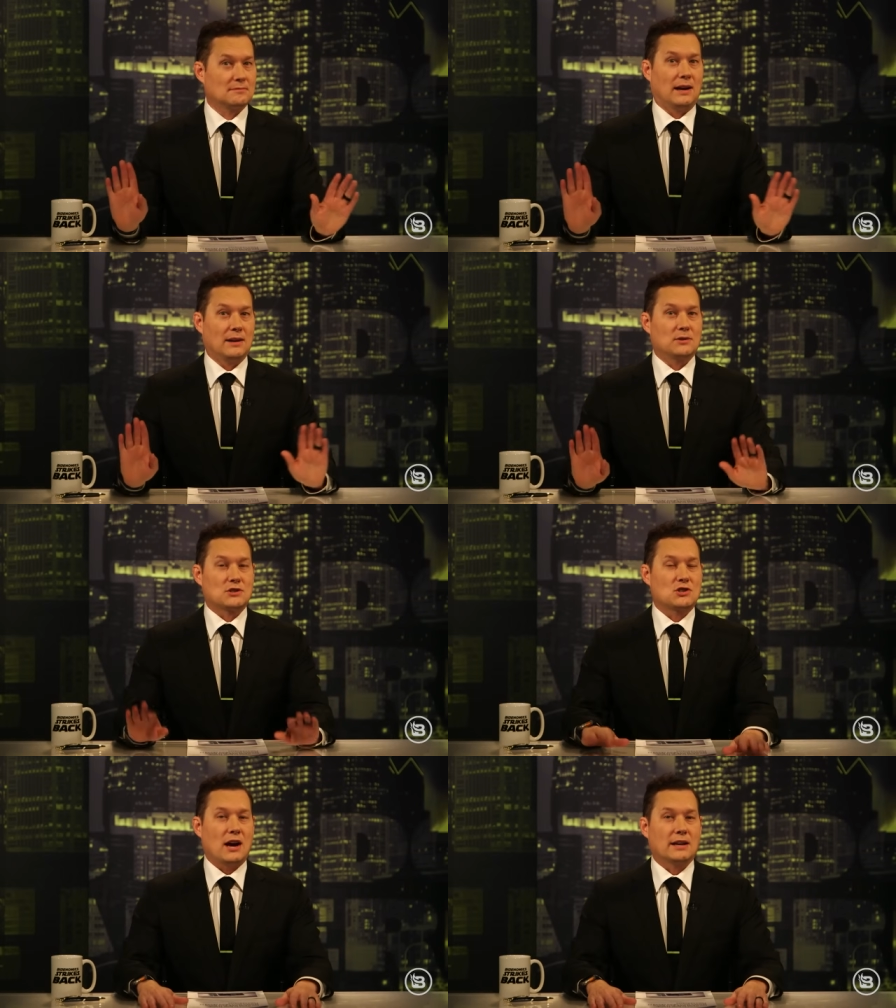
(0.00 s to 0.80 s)
I know it's
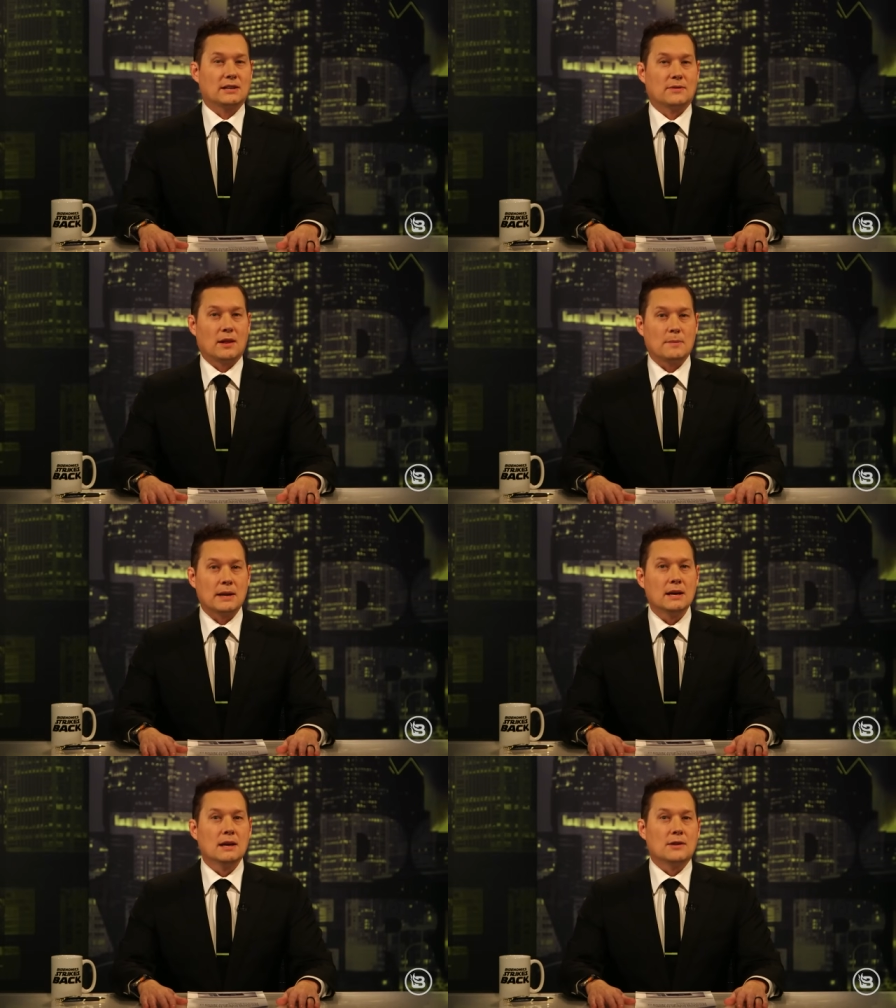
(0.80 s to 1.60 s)
a shocking
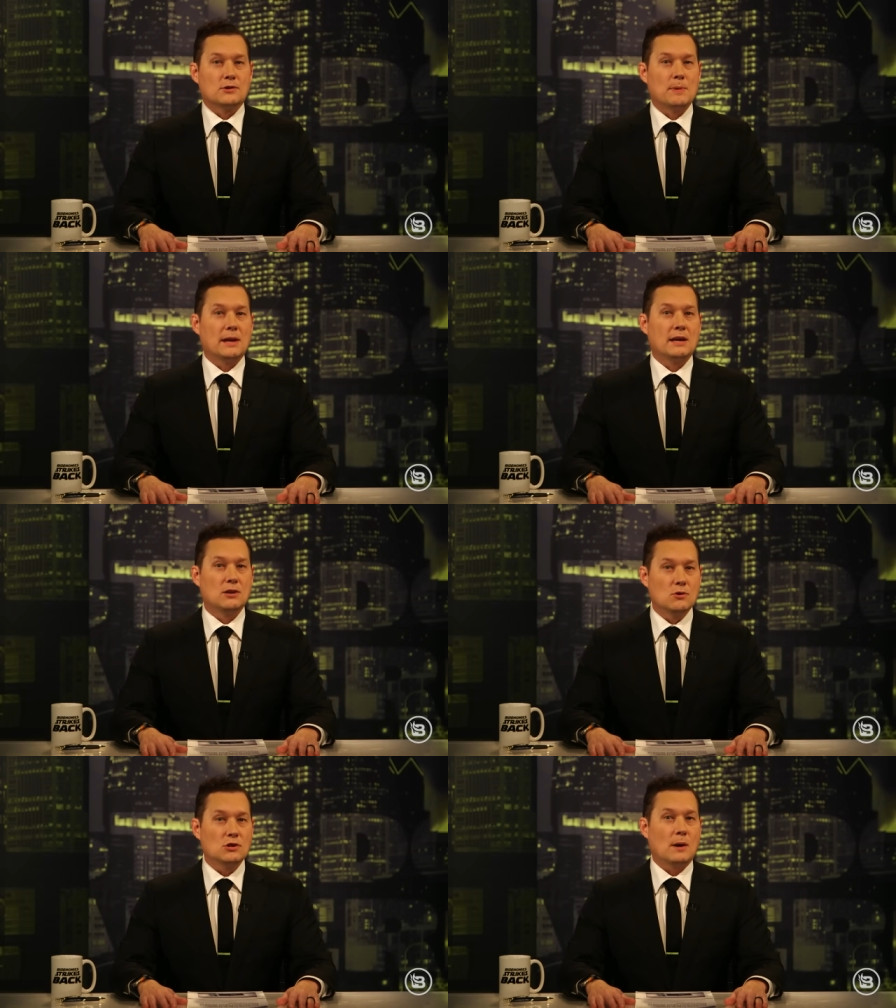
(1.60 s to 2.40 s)
development. There's been a
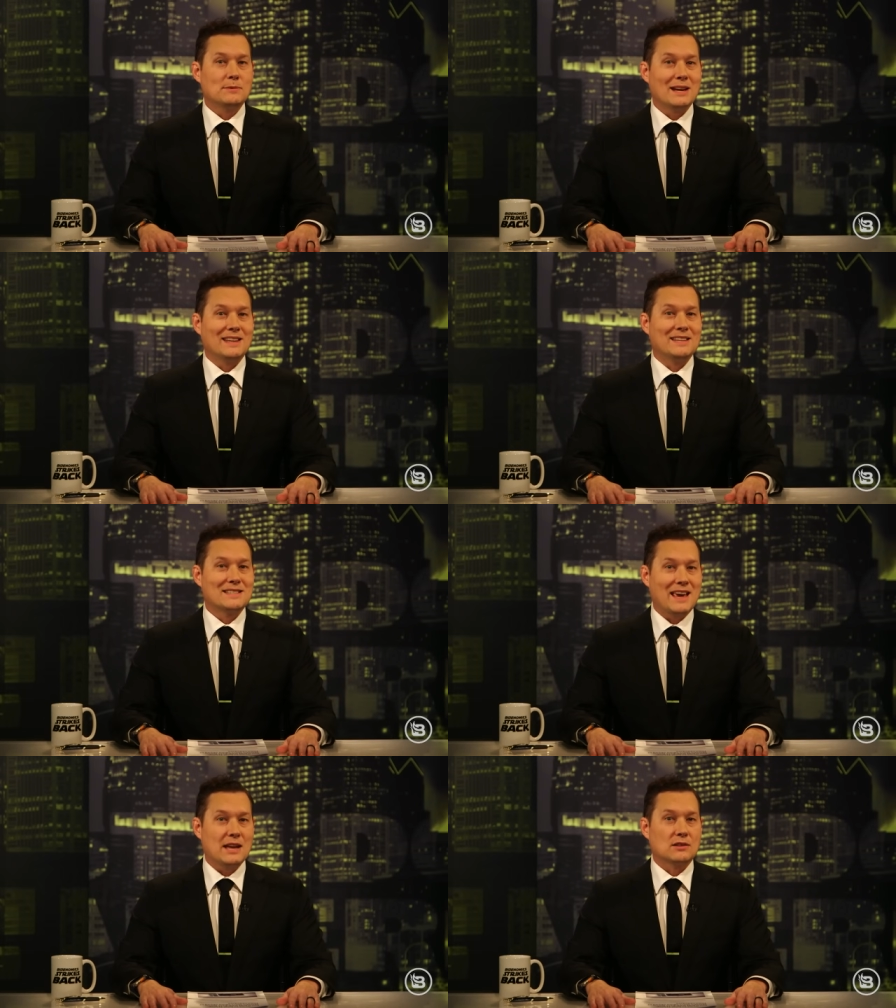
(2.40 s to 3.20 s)
huge update in the
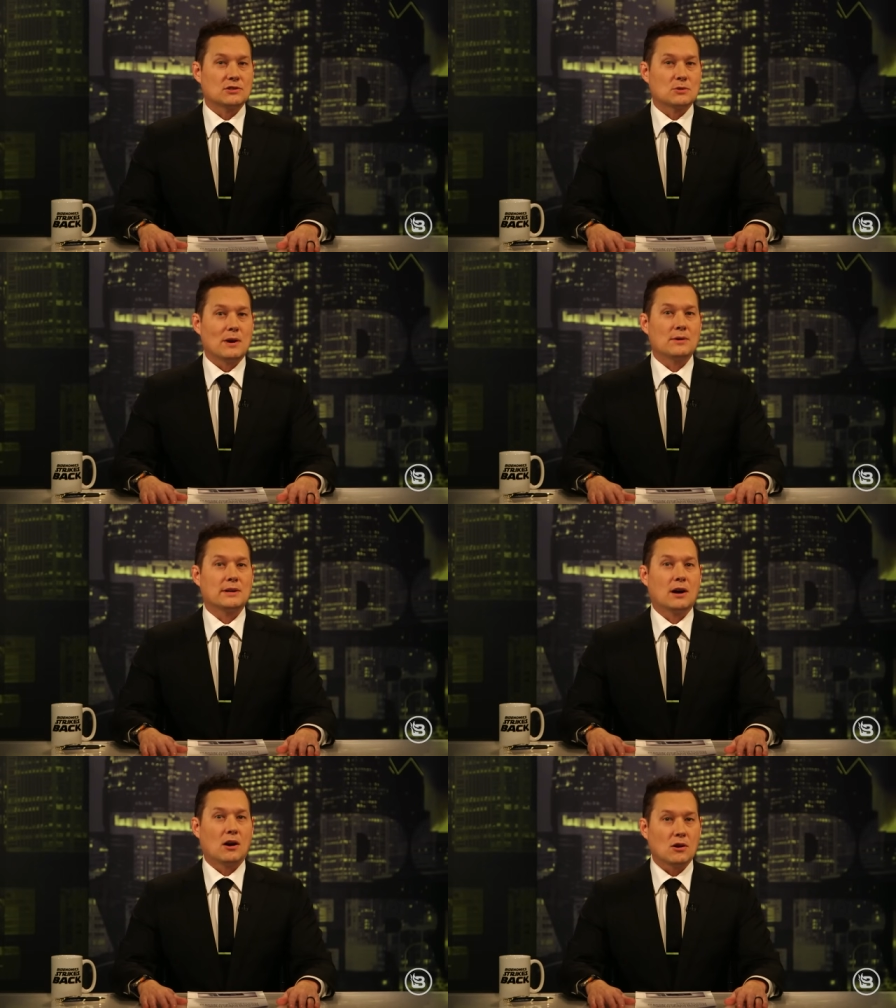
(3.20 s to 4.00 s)
scandal
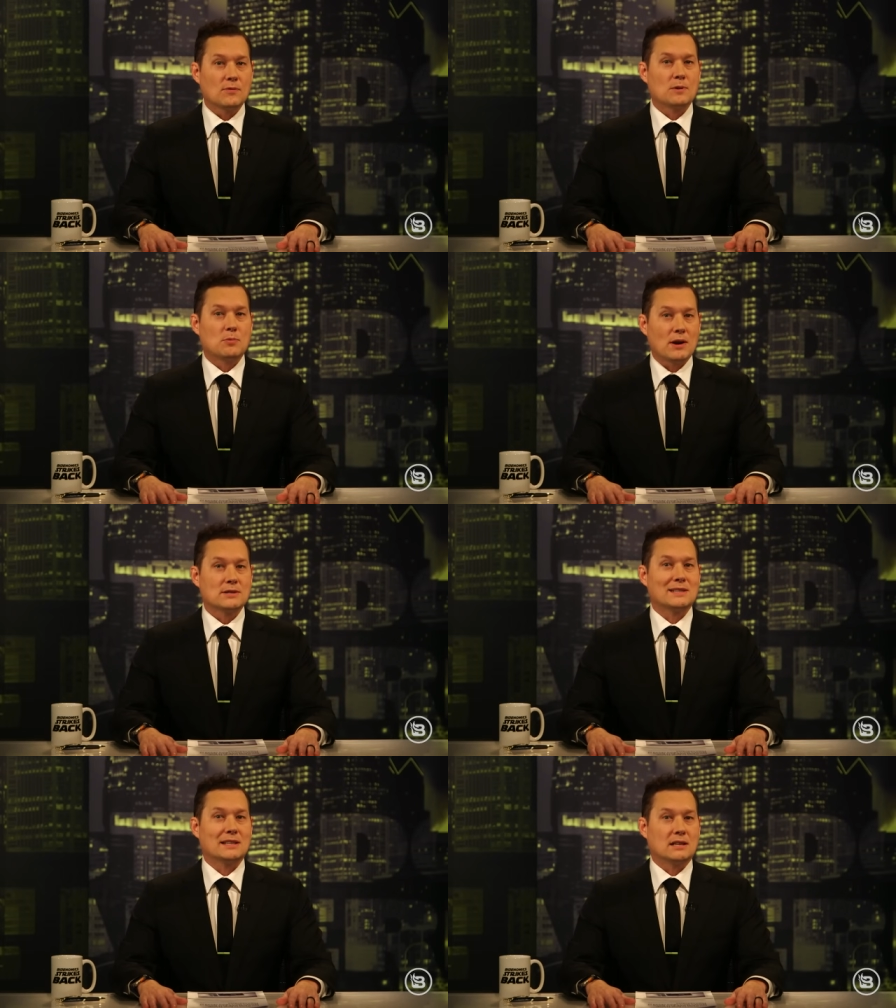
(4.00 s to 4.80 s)
surrounding Harvard
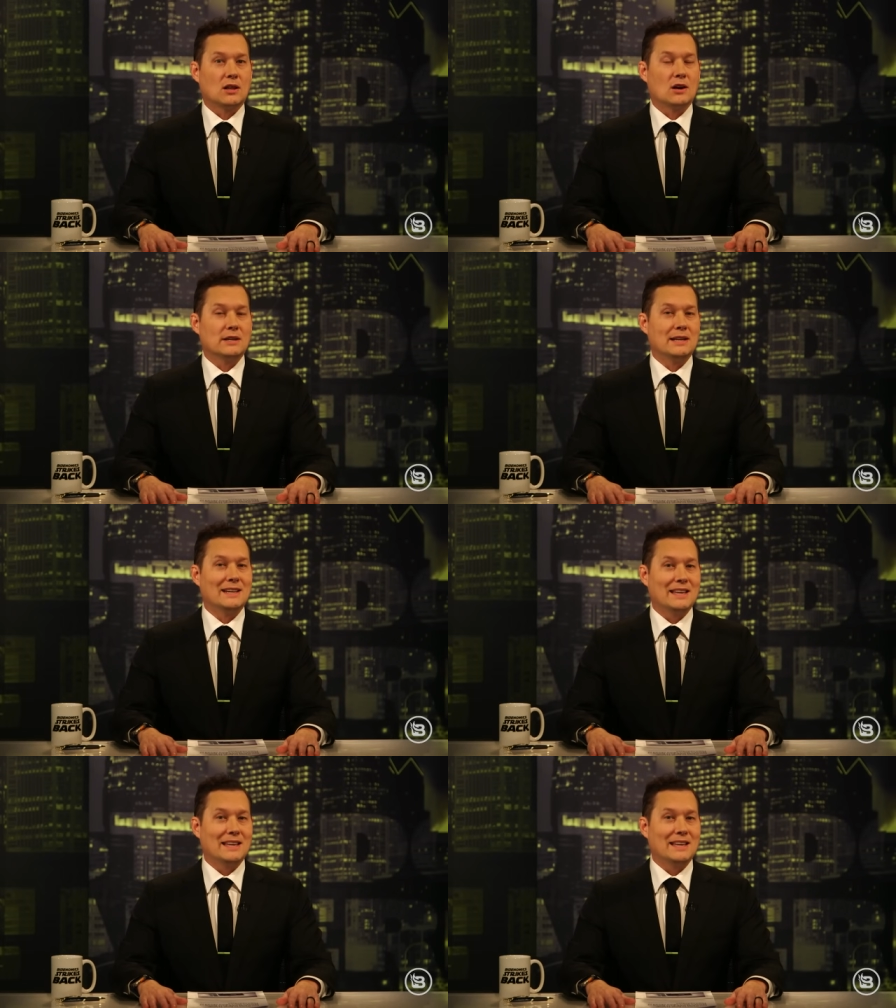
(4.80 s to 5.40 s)
president Claudine